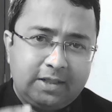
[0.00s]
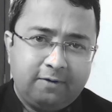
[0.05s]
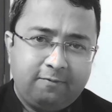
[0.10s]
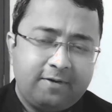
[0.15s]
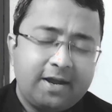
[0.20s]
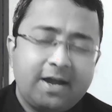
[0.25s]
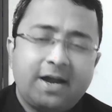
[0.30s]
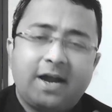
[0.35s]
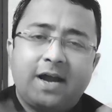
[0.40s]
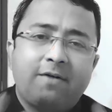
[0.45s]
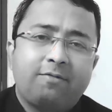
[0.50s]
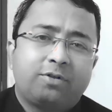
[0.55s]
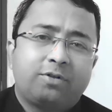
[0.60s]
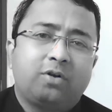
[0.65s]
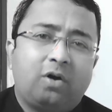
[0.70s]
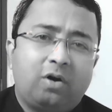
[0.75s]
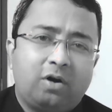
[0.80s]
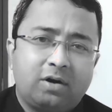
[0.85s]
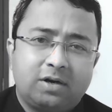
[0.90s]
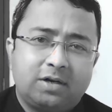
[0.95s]
the way I
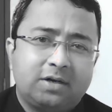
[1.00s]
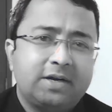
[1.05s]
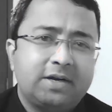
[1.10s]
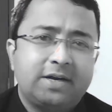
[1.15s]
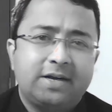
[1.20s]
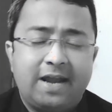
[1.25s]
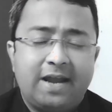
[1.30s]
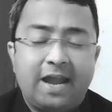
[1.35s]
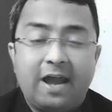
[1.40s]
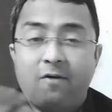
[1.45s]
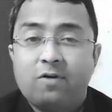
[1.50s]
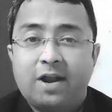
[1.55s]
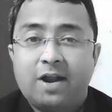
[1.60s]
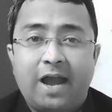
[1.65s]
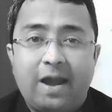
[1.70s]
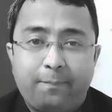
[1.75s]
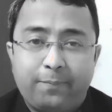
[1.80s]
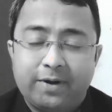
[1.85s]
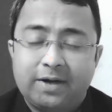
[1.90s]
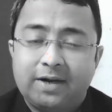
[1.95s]
have thought, it never
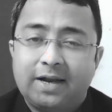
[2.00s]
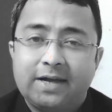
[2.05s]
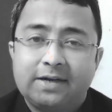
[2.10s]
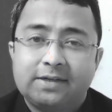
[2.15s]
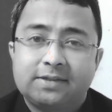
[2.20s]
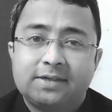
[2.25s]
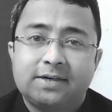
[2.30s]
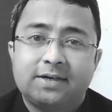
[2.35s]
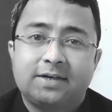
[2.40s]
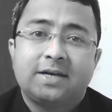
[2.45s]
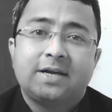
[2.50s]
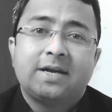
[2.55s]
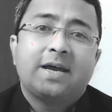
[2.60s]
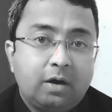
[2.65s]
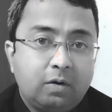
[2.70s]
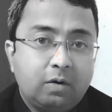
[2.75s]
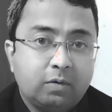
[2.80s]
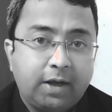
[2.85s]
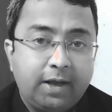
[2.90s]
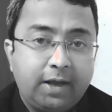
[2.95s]
happened like that.
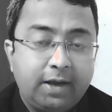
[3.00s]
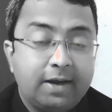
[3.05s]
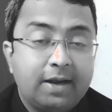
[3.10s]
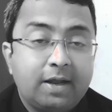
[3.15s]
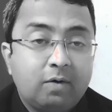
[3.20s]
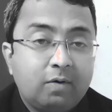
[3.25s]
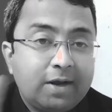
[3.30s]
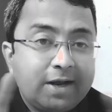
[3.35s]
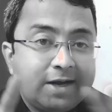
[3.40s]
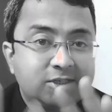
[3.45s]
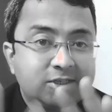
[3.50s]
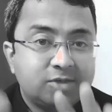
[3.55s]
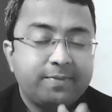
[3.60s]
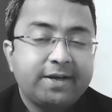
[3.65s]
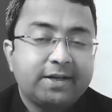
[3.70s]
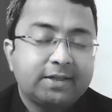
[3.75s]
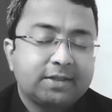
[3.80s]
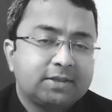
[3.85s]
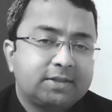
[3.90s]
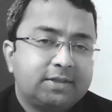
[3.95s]
Okay, now let's
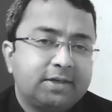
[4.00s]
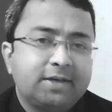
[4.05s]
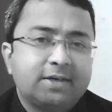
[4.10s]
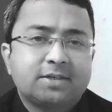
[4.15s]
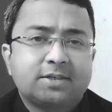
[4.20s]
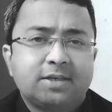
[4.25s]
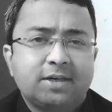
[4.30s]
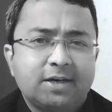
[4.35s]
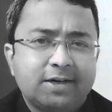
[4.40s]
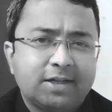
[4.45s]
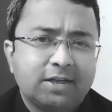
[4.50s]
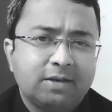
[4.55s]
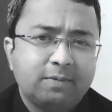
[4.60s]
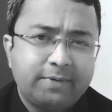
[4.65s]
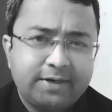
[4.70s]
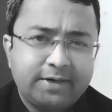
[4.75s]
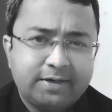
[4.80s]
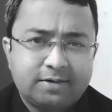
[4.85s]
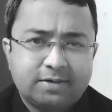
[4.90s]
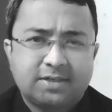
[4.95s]
make the things little
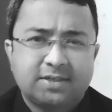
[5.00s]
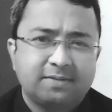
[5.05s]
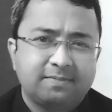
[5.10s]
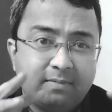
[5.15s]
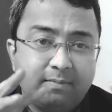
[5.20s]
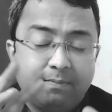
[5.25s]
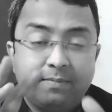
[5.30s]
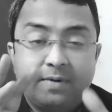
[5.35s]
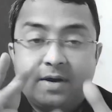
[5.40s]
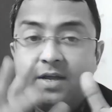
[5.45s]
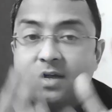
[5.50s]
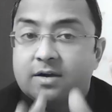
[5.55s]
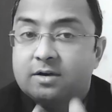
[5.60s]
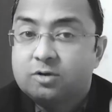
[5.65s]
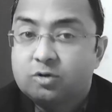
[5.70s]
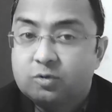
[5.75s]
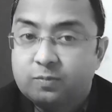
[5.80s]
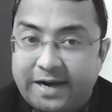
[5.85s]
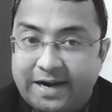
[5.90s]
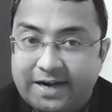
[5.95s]
bit
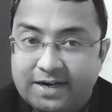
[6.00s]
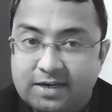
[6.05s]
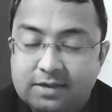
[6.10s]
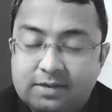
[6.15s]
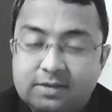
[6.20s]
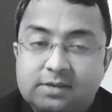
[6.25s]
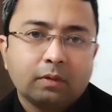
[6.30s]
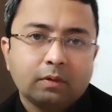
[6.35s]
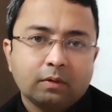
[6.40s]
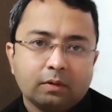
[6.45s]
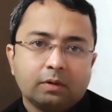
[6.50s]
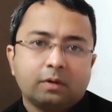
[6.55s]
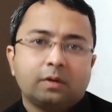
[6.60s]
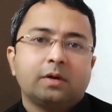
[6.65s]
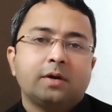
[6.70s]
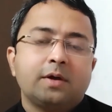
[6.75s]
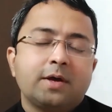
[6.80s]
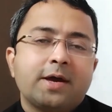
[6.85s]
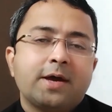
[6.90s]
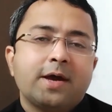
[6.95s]
near to practical.
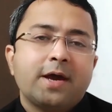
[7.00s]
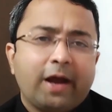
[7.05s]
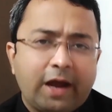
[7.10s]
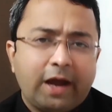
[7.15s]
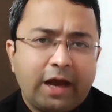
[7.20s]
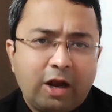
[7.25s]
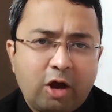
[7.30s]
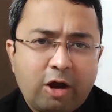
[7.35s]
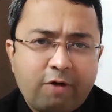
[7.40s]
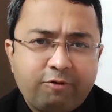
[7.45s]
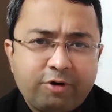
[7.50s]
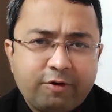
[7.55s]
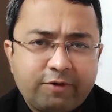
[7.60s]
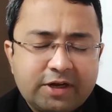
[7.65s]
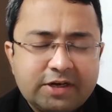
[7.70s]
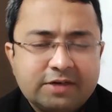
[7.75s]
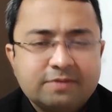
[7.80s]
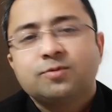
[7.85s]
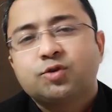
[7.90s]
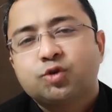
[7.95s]
Hello
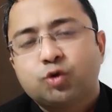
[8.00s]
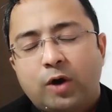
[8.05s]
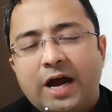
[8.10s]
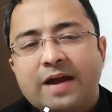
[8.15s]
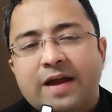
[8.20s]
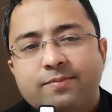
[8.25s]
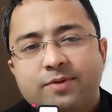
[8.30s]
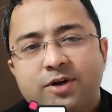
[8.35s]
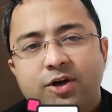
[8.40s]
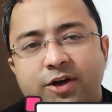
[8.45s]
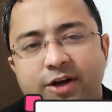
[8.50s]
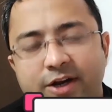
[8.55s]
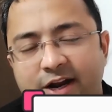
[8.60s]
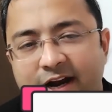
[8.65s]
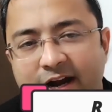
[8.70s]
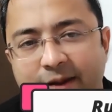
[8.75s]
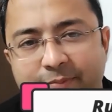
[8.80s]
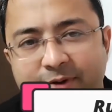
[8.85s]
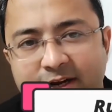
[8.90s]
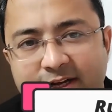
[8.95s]
everyone, so I am your
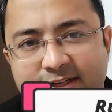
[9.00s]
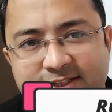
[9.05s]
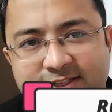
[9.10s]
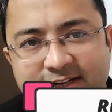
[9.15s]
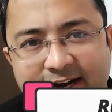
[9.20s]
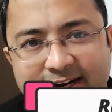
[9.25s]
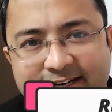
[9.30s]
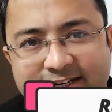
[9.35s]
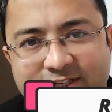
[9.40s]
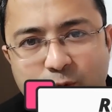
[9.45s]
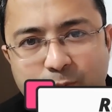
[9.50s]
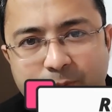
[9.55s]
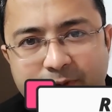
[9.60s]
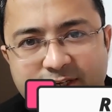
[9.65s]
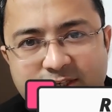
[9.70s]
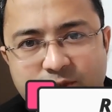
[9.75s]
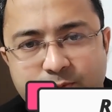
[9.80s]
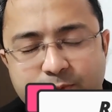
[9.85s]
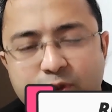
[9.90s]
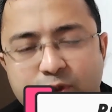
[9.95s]
inner happiness guide
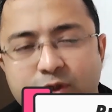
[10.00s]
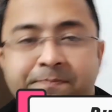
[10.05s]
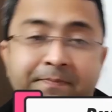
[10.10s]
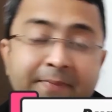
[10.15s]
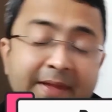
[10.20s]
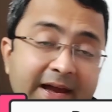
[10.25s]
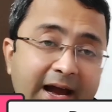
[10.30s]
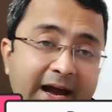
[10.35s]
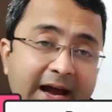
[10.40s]
Rupesh Budh.